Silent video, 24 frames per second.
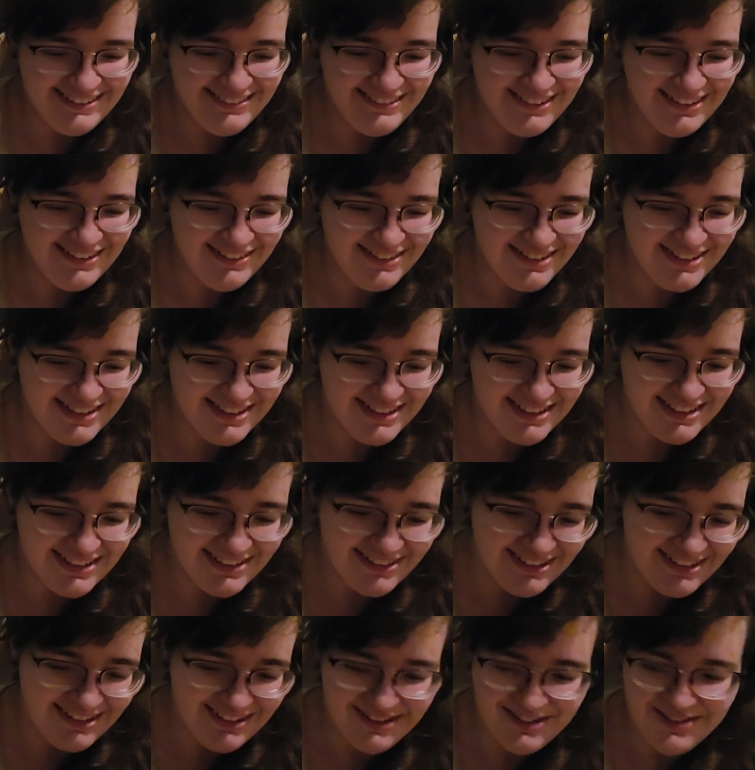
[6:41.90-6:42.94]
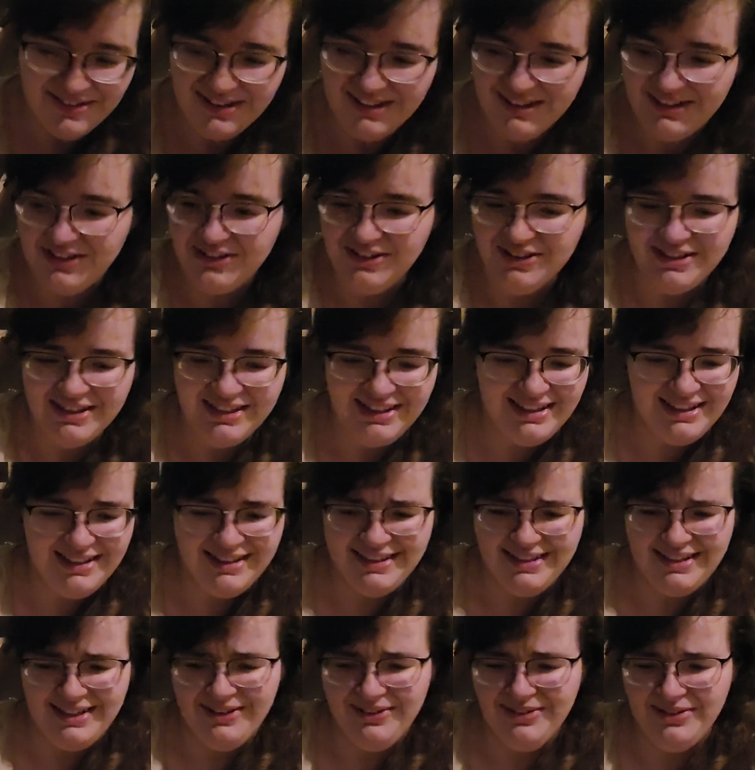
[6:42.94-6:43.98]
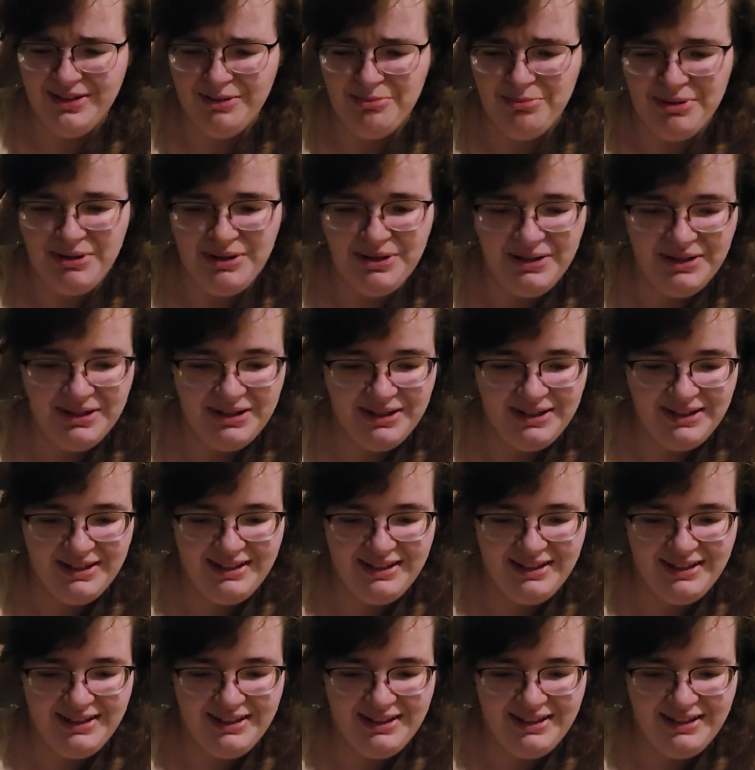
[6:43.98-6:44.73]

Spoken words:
When I was just learning to draw, just in the center of the book.